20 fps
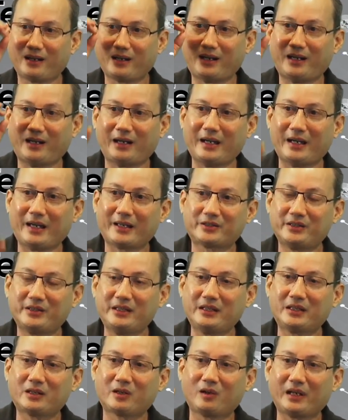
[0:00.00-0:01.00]
are
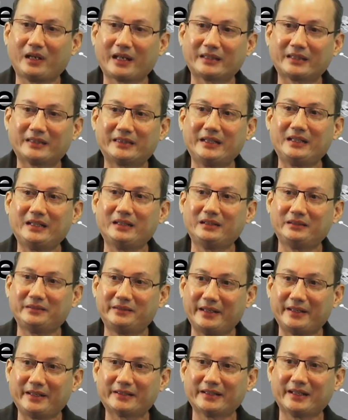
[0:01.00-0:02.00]
actually collecting
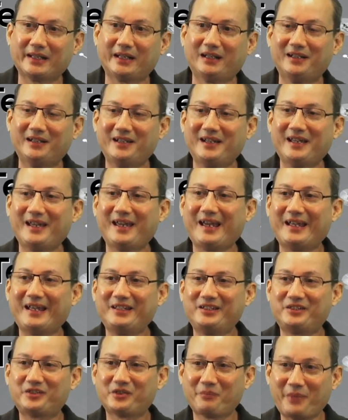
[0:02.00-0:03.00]
data,
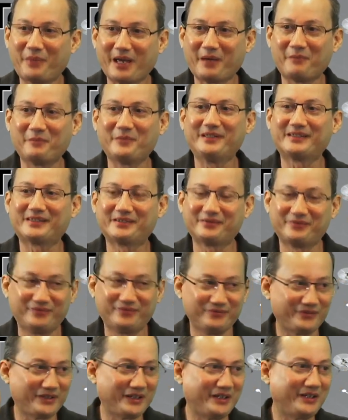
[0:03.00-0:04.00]
and JUPEM is
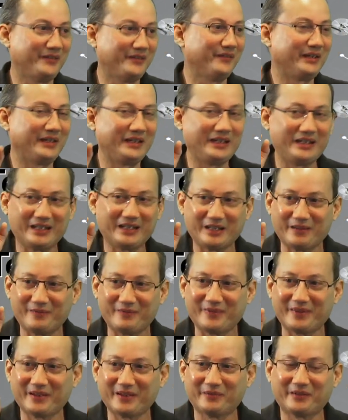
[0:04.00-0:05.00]
very
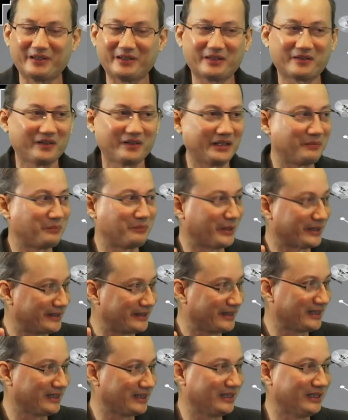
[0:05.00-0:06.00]
what do you call it,
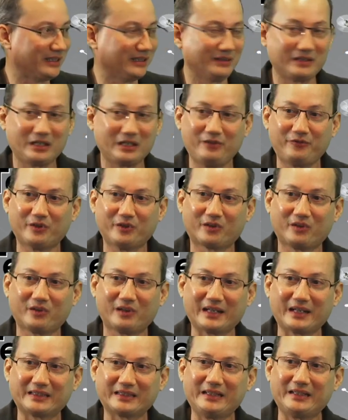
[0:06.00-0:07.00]
particular, if you're
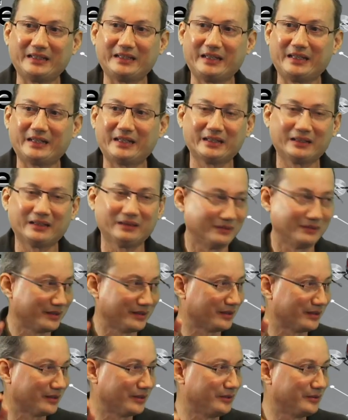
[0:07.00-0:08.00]
collecting data,
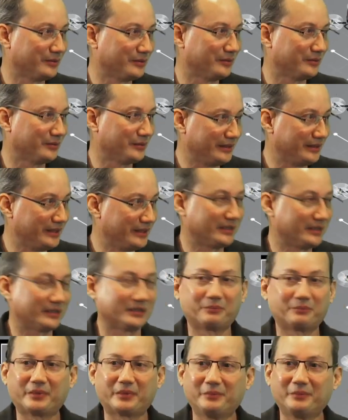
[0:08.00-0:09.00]
you
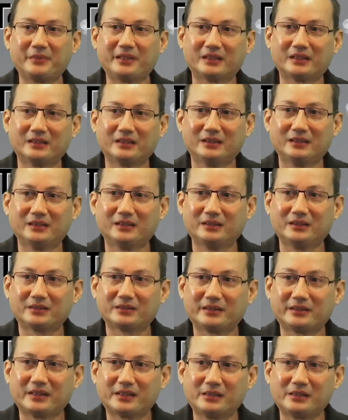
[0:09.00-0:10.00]
need from it.
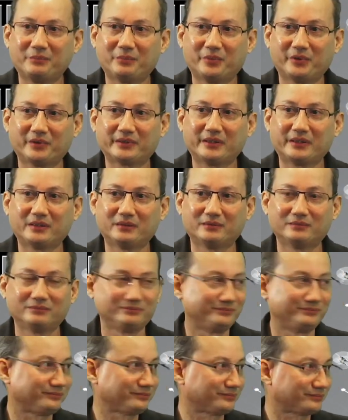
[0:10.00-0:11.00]
Understood.
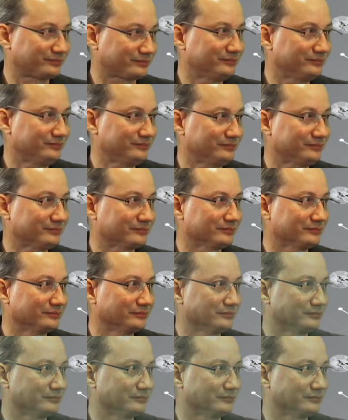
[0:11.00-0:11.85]
Understood. Understood. I think I